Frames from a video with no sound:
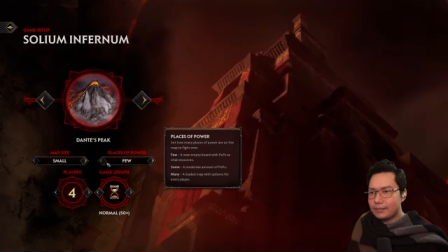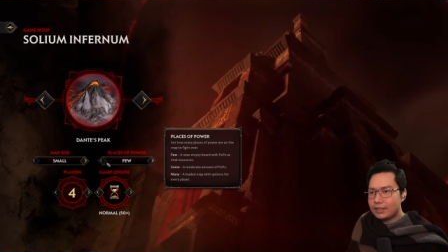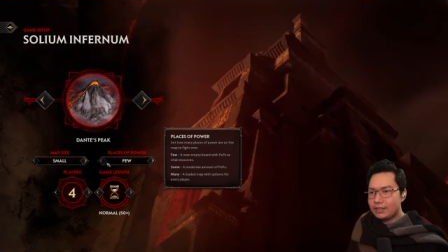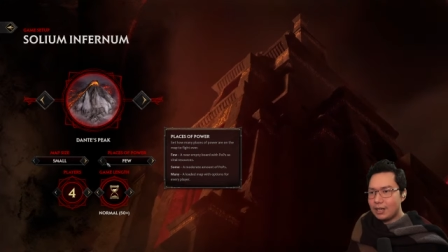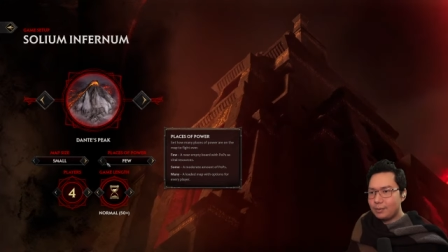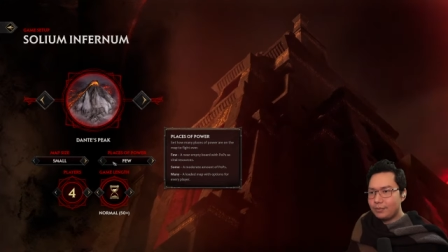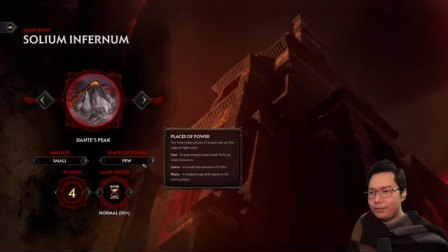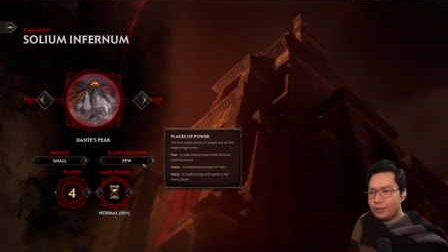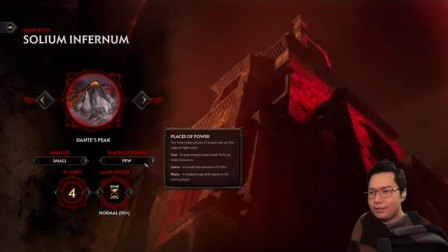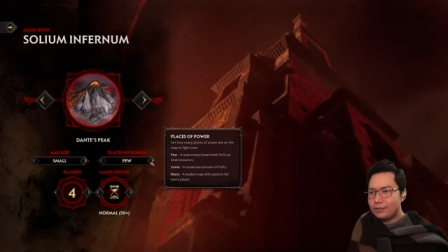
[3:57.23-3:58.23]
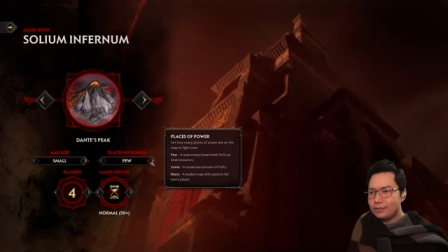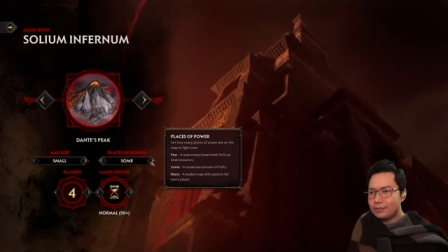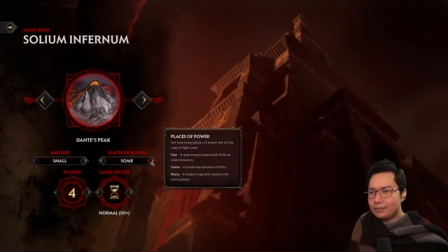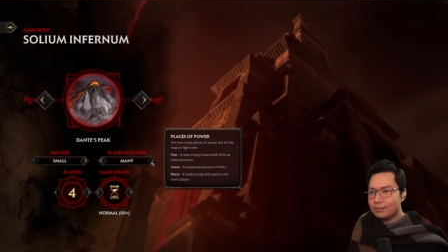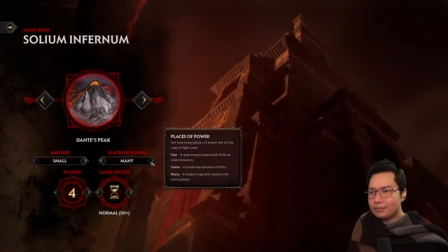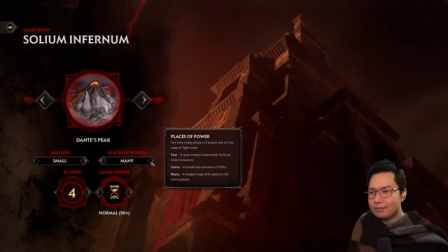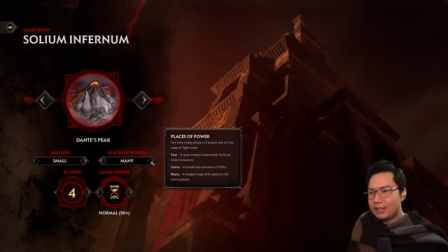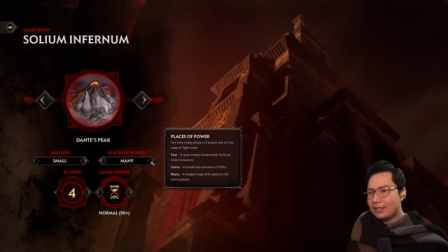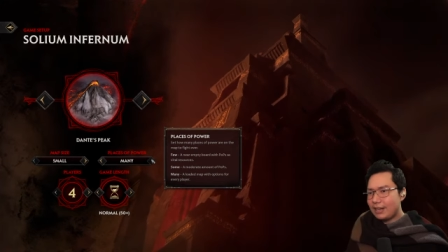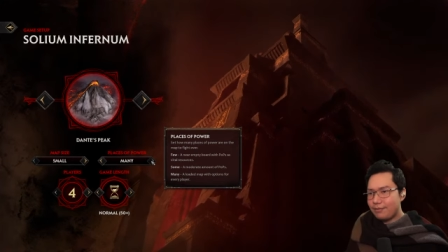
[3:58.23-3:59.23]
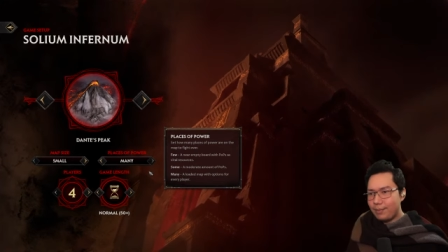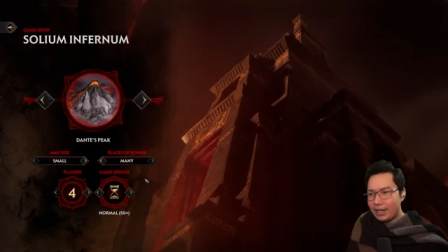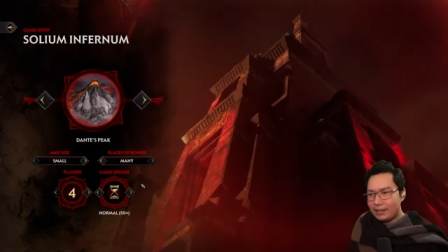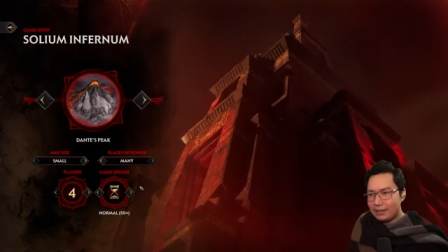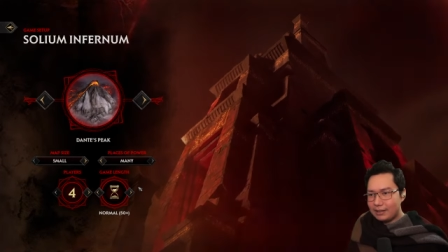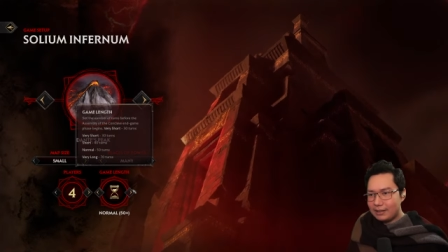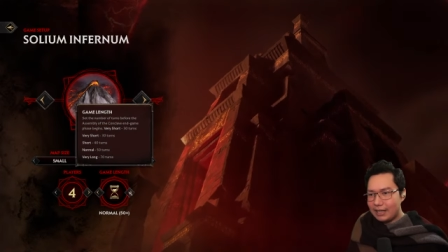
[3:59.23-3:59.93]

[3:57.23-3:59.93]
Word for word: Some, few. Let's have many.